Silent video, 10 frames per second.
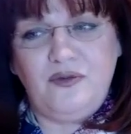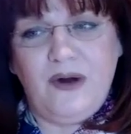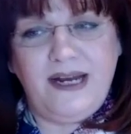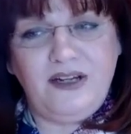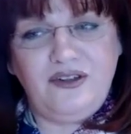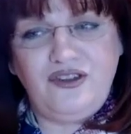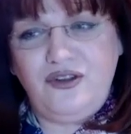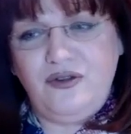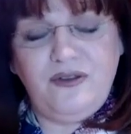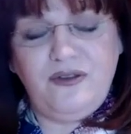right
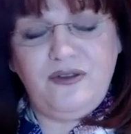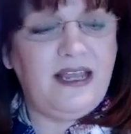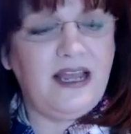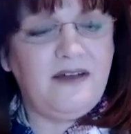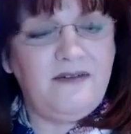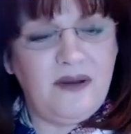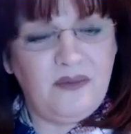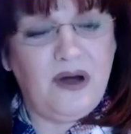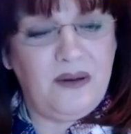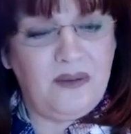to the
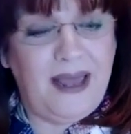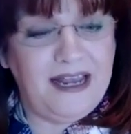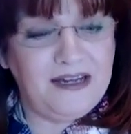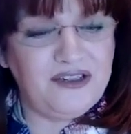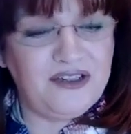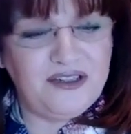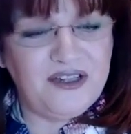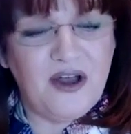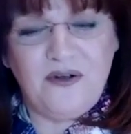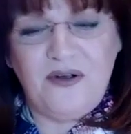Eventbrite page.
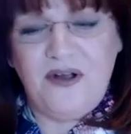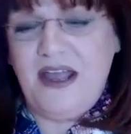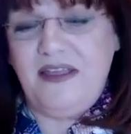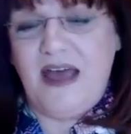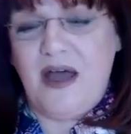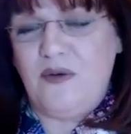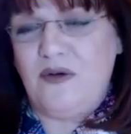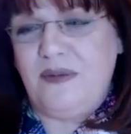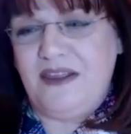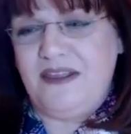So that
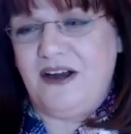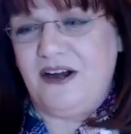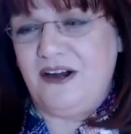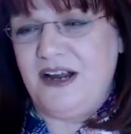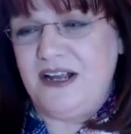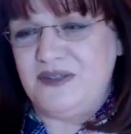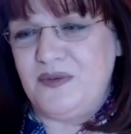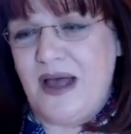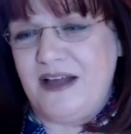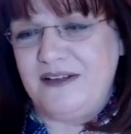will be there as
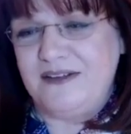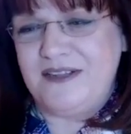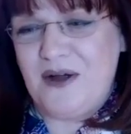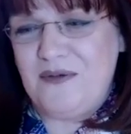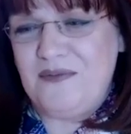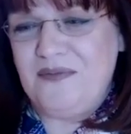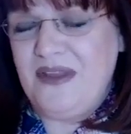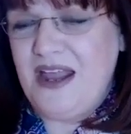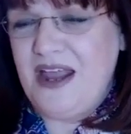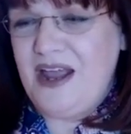well. So
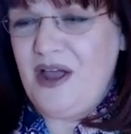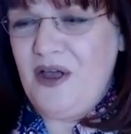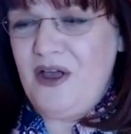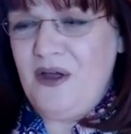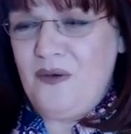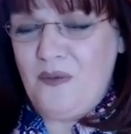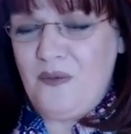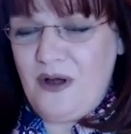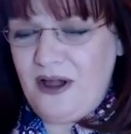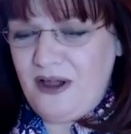
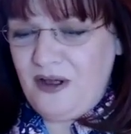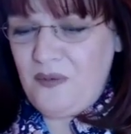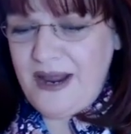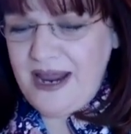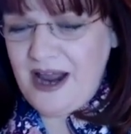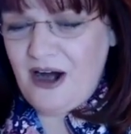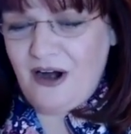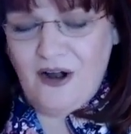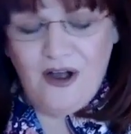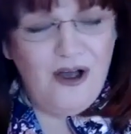Well, we
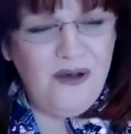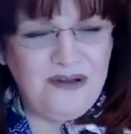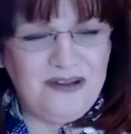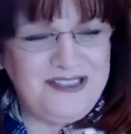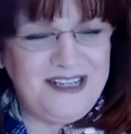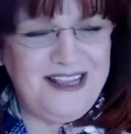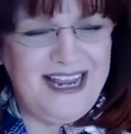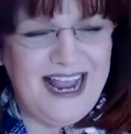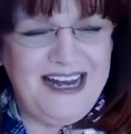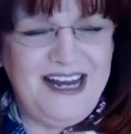are almost to
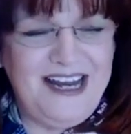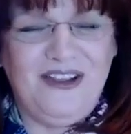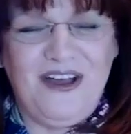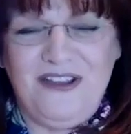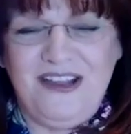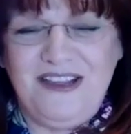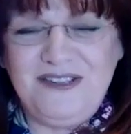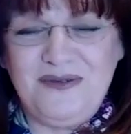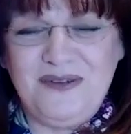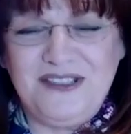the end here, Lola.
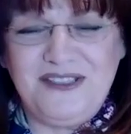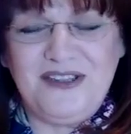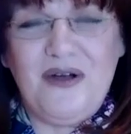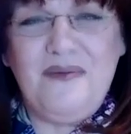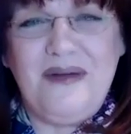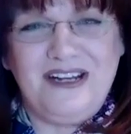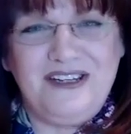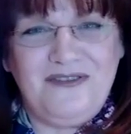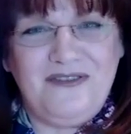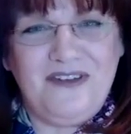This was so
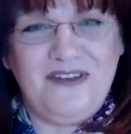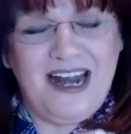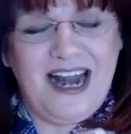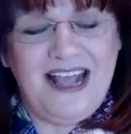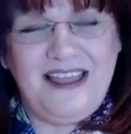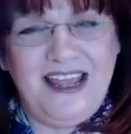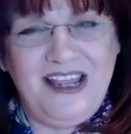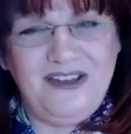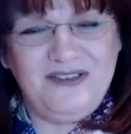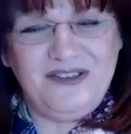much fun, and I
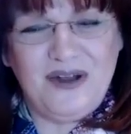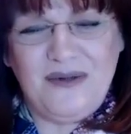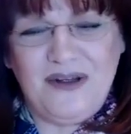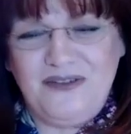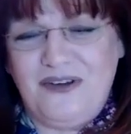thank you so much